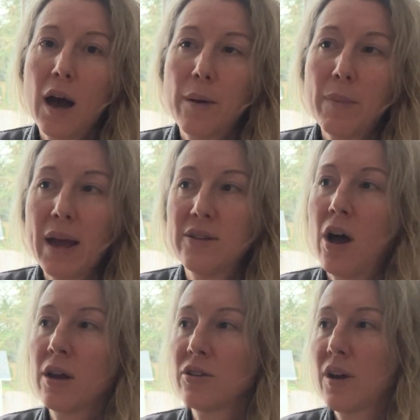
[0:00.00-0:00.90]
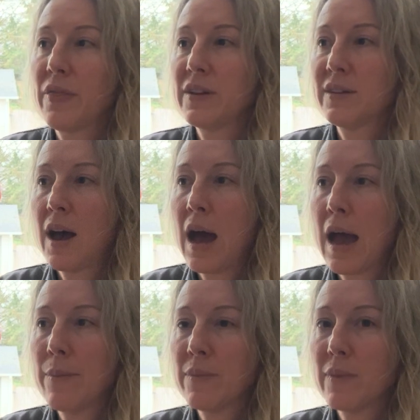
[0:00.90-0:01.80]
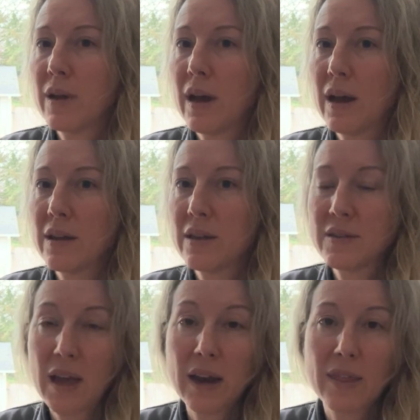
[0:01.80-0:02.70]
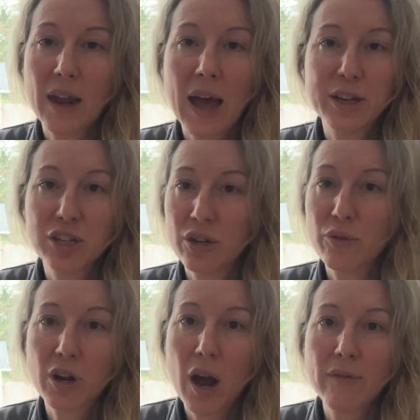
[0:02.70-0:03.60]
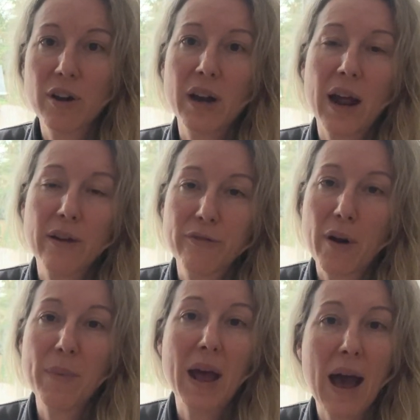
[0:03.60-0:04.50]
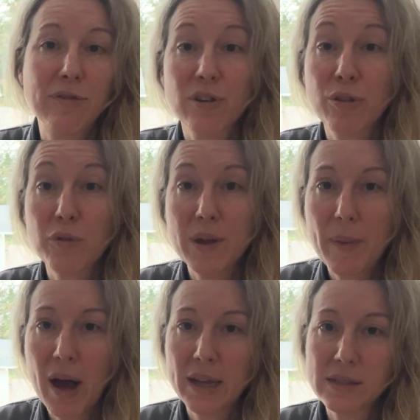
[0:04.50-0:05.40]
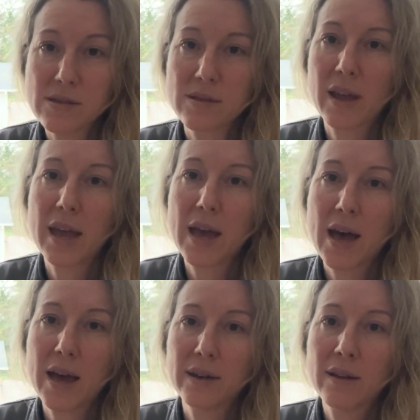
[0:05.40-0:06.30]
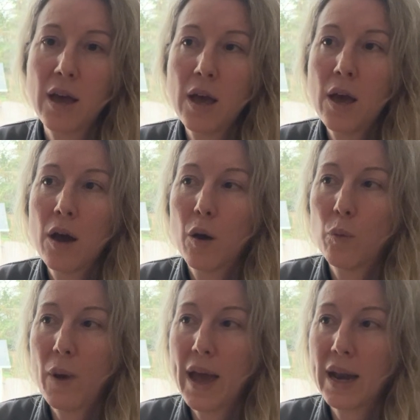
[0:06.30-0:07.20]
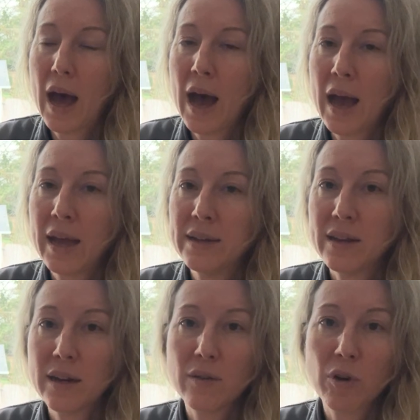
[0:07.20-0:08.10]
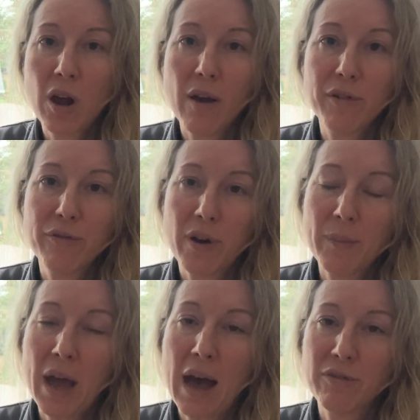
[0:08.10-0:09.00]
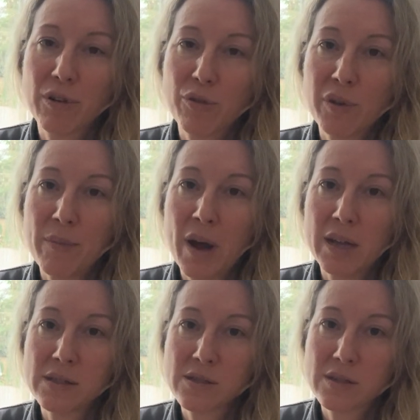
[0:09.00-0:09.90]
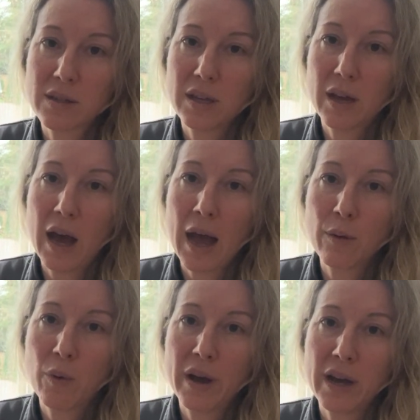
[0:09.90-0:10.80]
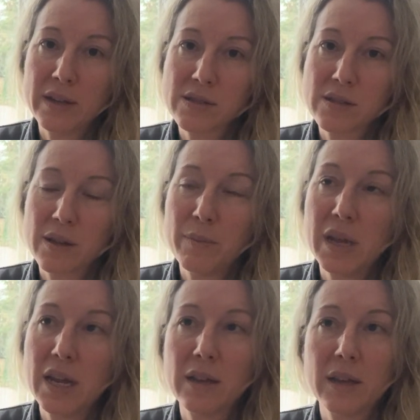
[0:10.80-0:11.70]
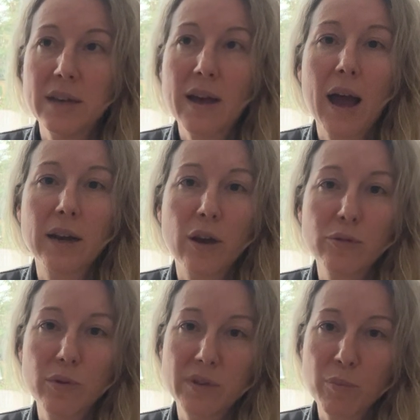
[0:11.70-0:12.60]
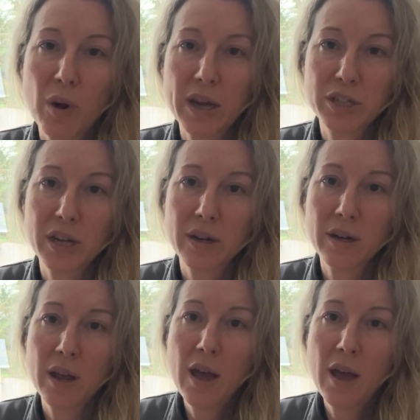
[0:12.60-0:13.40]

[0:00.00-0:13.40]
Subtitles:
my doctor at the time said that I should recover from it after 3 months. And when I didn't recover from it after 3 months, I was immediately diagnosed with depression.